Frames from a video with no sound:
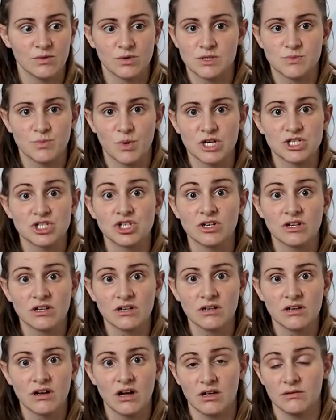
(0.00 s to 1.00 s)
it was
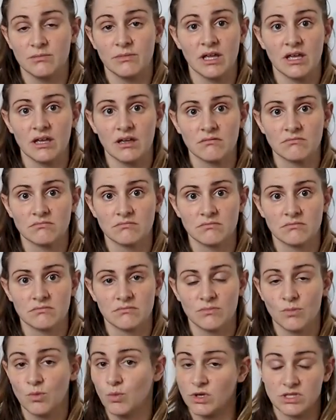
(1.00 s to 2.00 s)
pressure on me
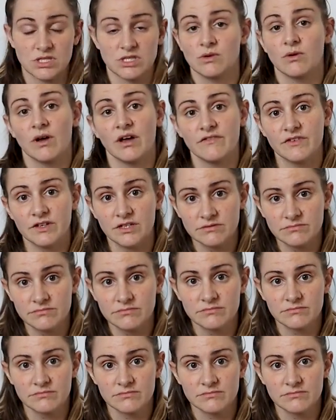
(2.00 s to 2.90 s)
whatsoever.